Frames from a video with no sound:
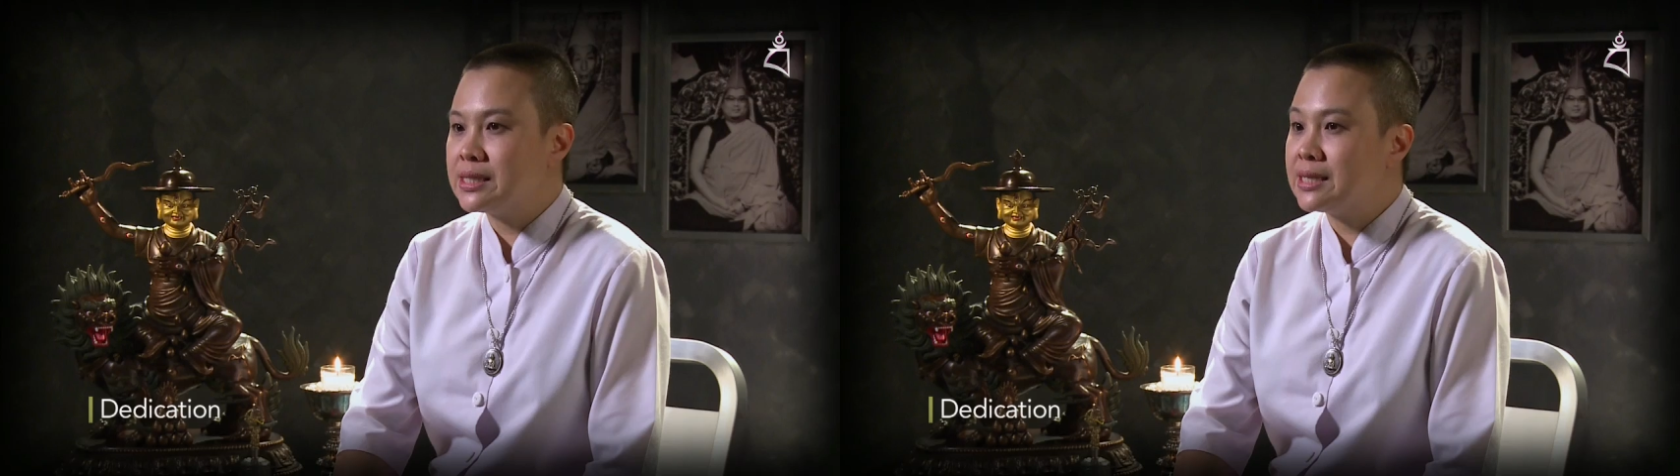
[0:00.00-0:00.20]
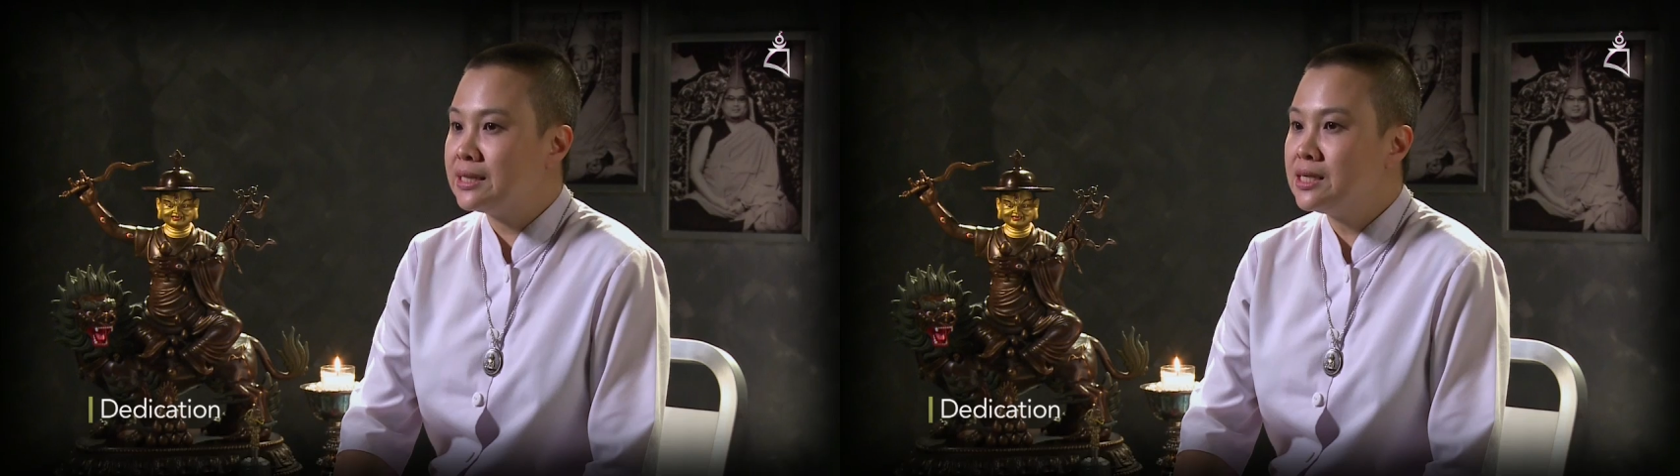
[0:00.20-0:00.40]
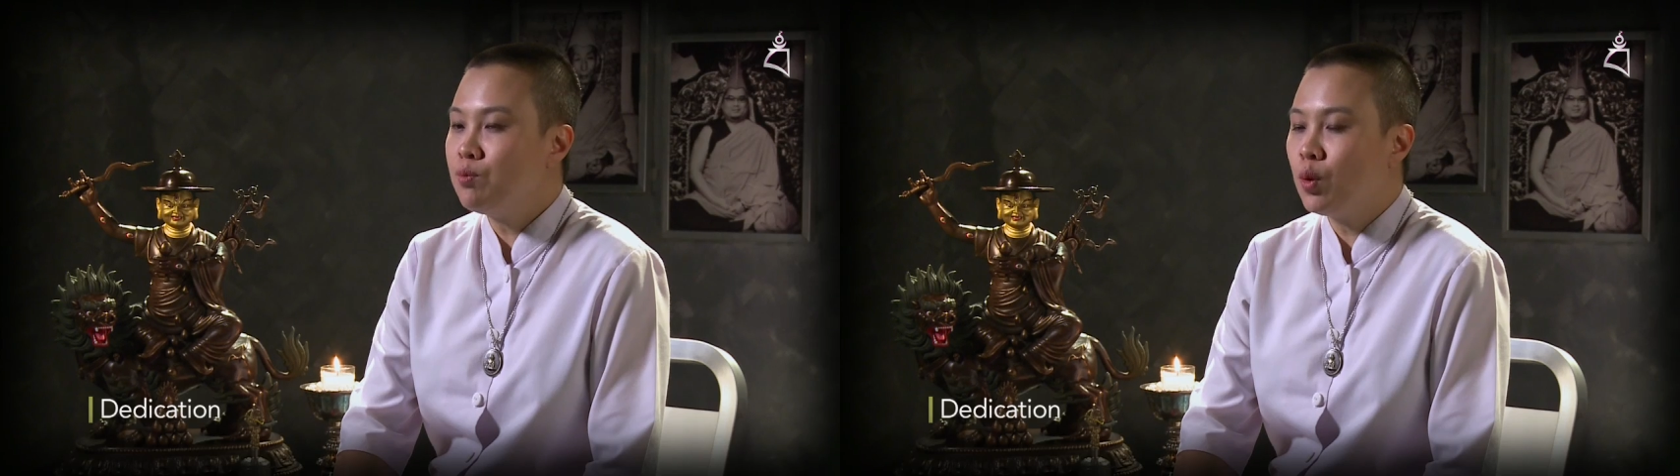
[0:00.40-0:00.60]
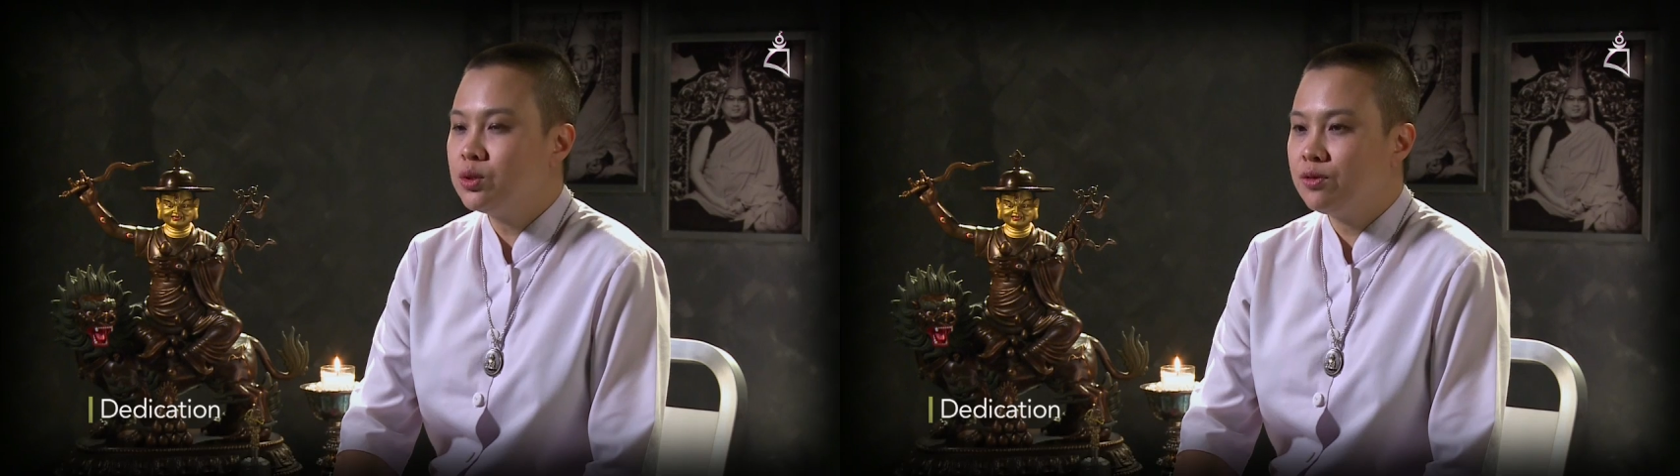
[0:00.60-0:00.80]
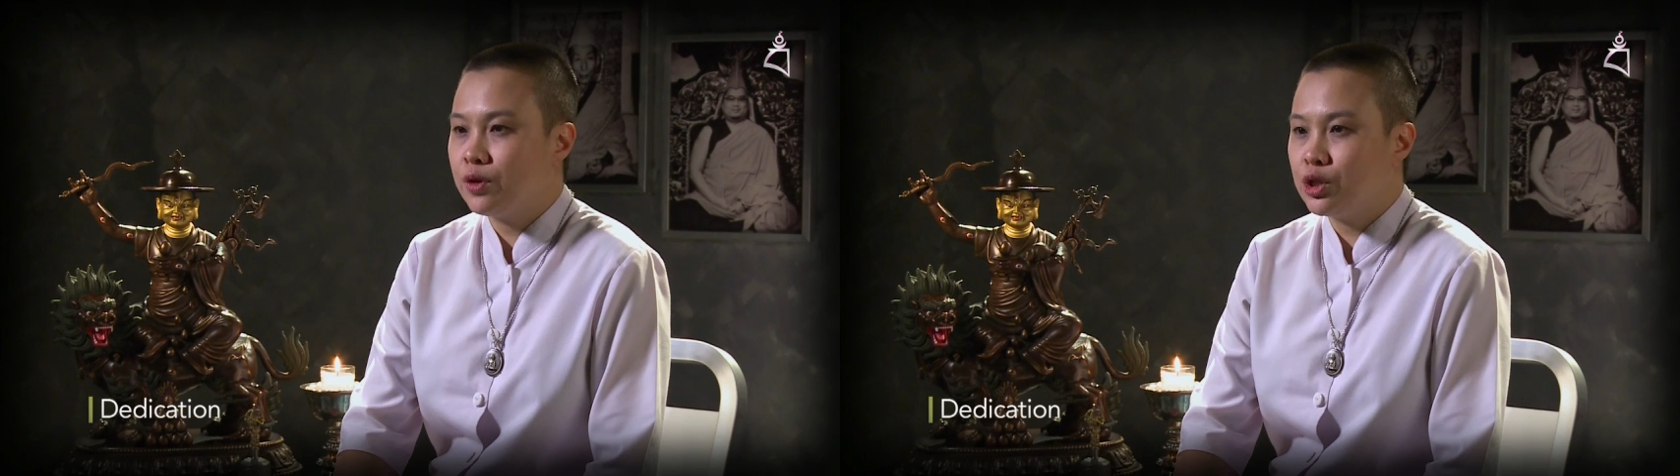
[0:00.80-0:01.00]
setting
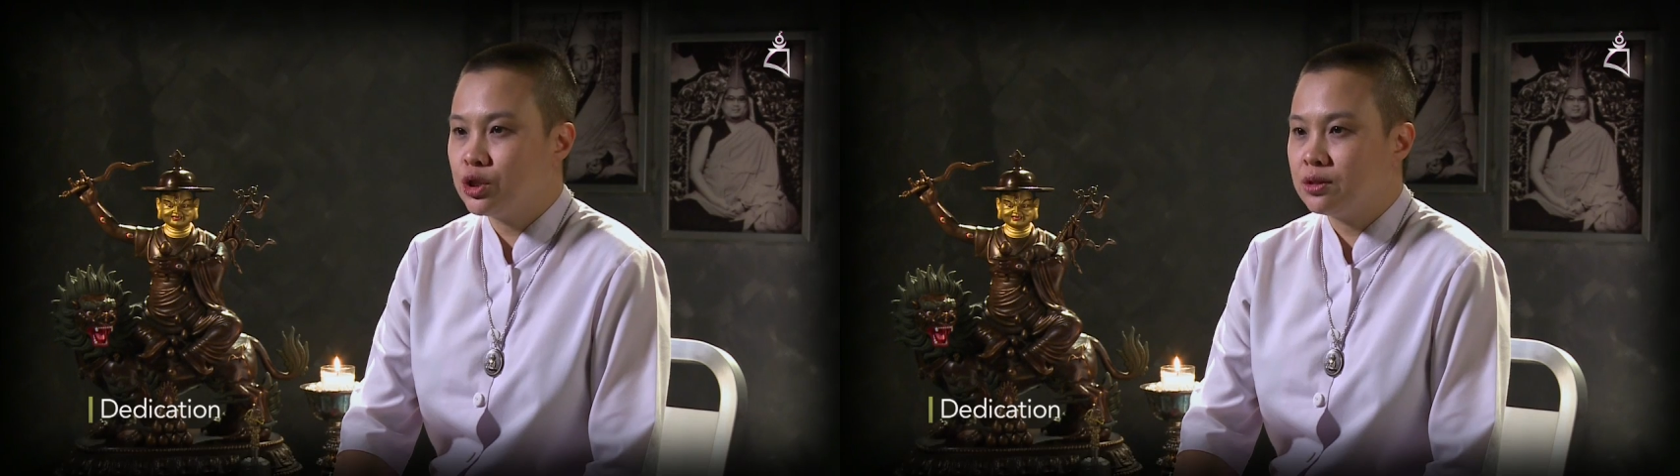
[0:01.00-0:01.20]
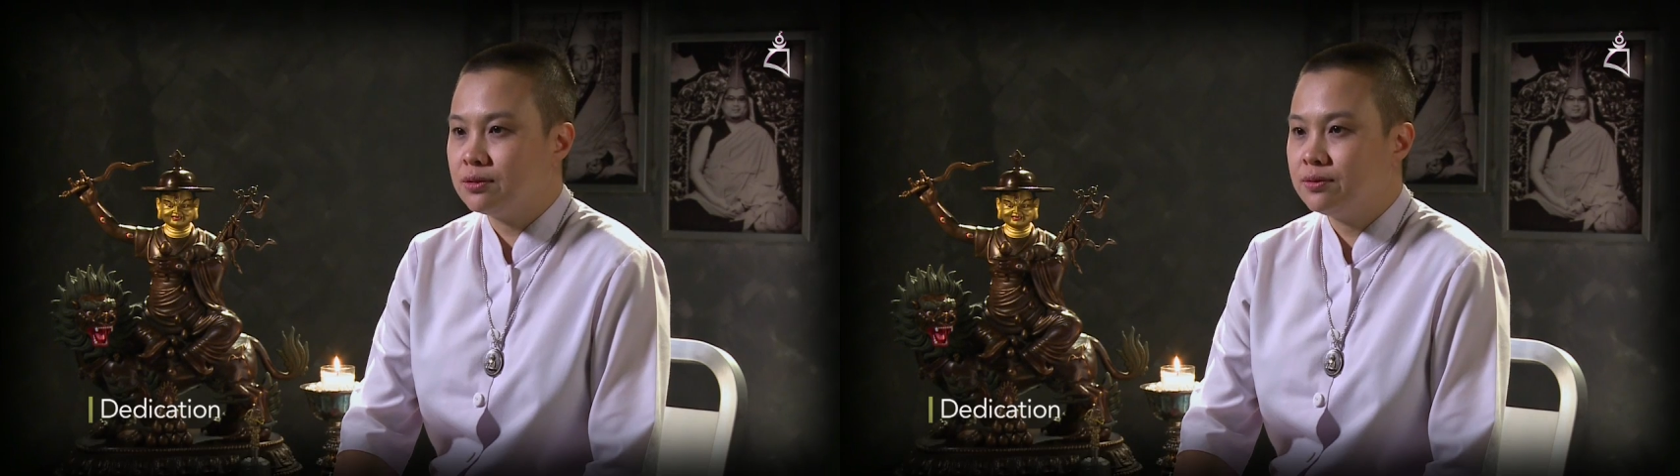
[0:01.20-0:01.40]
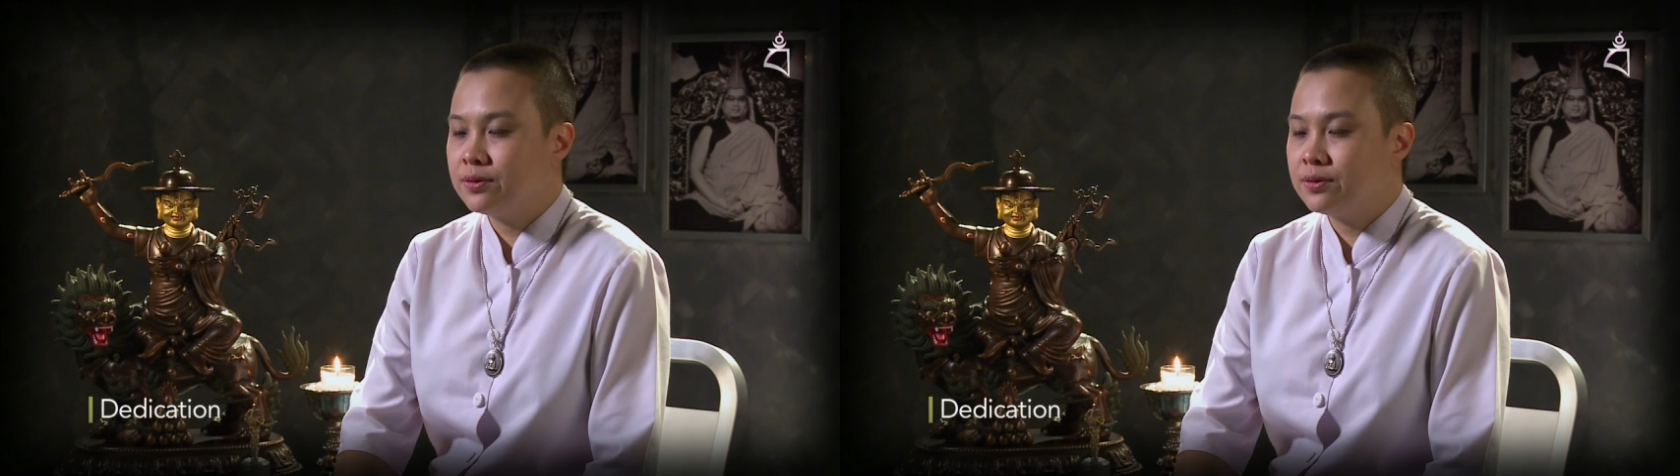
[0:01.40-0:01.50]
motivation,